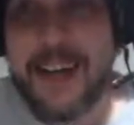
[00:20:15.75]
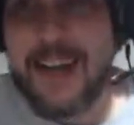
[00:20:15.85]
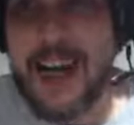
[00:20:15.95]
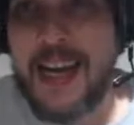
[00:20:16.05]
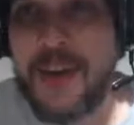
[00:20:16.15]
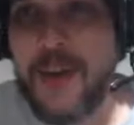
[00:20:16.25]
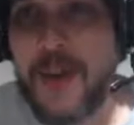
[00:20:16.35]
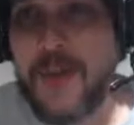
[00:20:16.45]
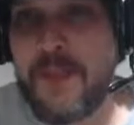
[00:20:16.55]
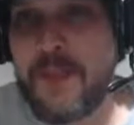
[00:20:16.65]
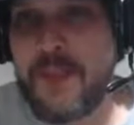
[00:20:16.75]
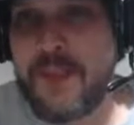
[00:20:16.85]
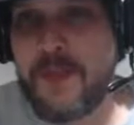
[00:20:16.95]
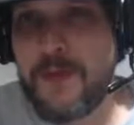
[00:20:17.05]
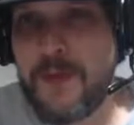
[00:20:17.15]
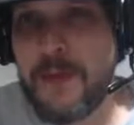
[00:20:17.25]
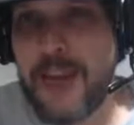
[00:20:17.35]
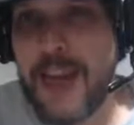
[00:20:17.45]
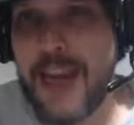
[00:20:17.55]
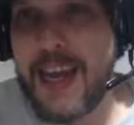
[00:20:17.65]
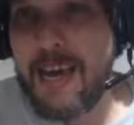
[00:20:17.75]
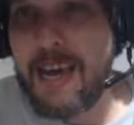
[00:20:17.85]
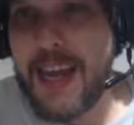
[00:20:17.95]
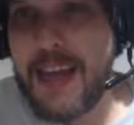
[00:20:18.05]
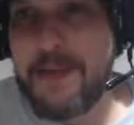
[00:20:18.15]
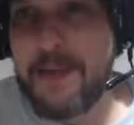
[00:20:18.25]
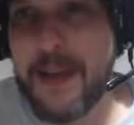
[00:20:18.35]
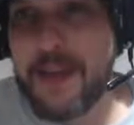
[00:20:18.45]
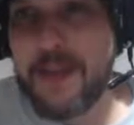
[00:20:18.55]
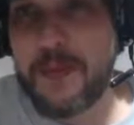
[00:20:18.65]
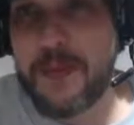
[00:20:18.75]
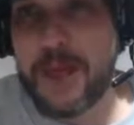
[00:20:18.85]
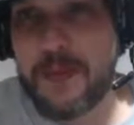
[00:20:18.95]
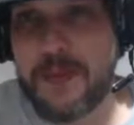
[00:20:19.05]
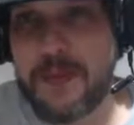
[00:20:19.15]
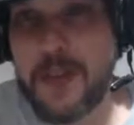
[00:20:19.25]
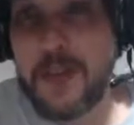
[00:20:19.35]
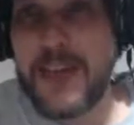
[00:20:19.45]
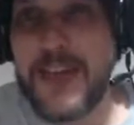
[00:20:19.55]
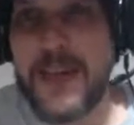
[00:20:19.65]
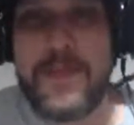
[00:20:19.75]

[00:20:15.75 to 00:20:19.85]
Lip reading: I don't know if it was the food I ate or that Impact show, but I was throwing up